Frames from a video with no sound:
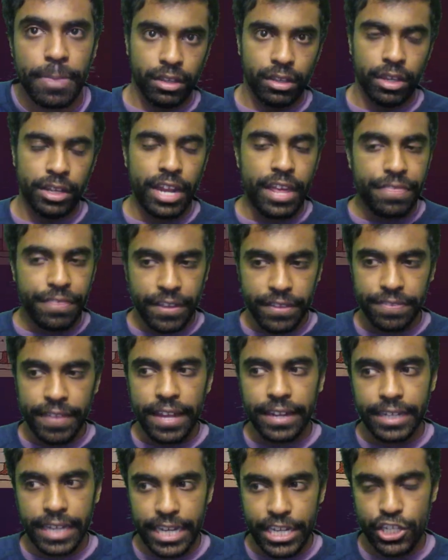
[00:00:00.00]
And I think
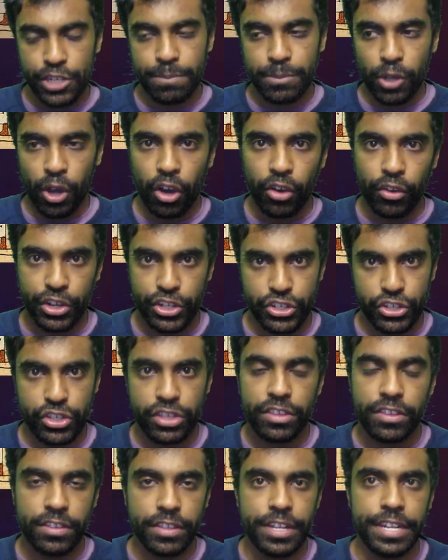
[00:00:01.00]
that
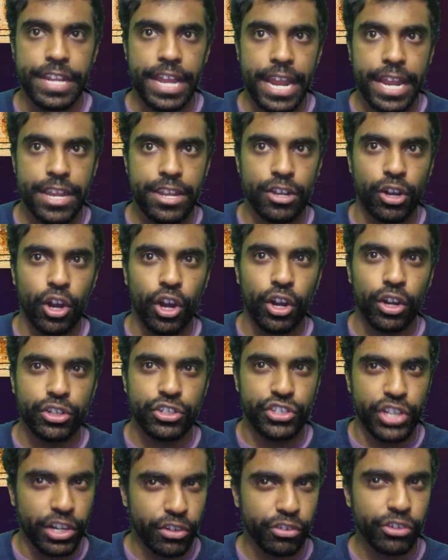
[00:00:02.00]
Egyptologists today are
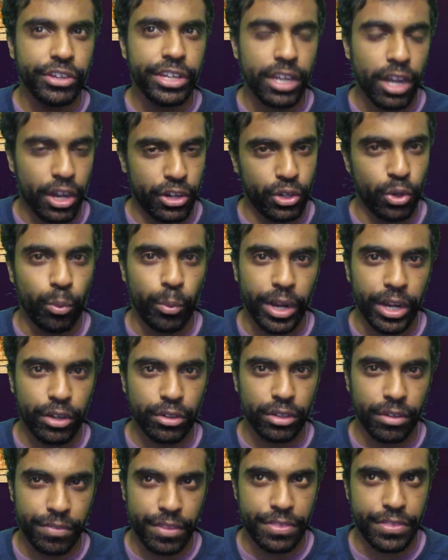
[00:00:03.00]
generally unaware
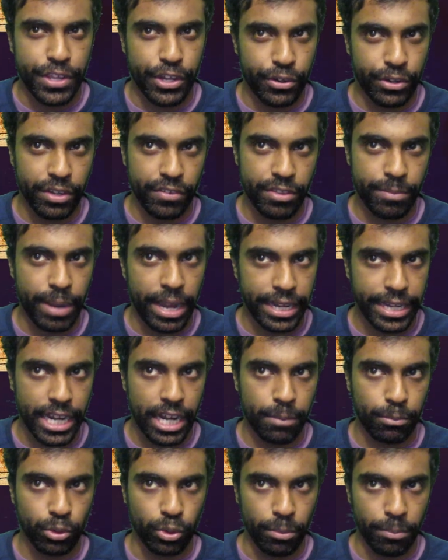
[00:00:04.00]
of the theory of the
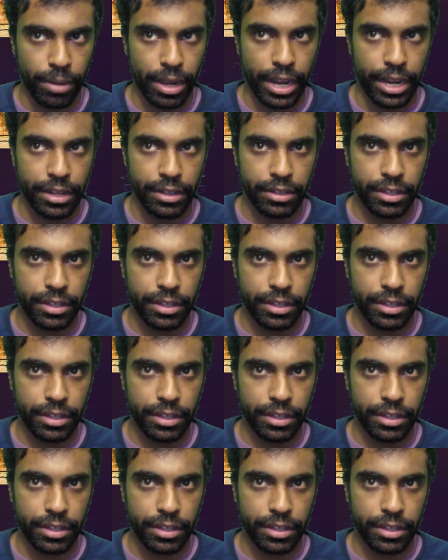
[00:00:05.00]
bicameral mind.